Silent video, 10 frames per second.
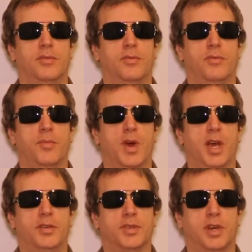
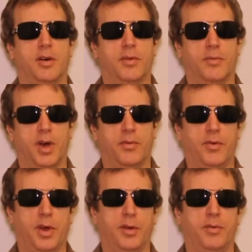remind yourself of
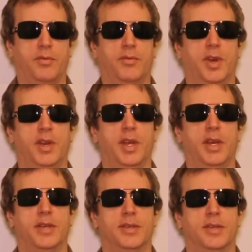what it
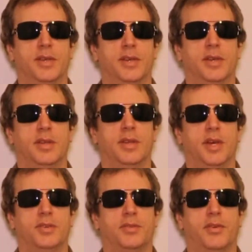is
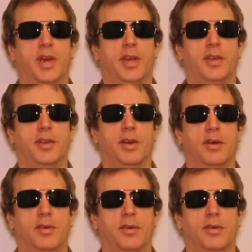that you're trying to
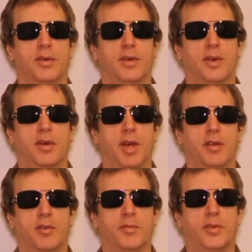do, all right,
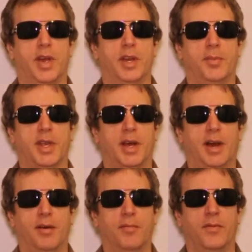or trying to
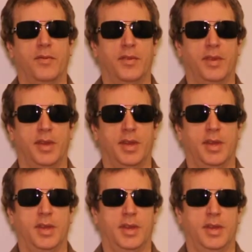become.
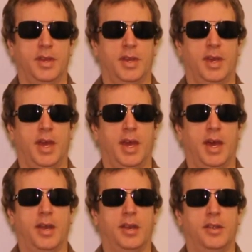
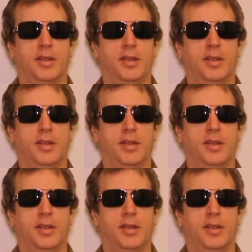And,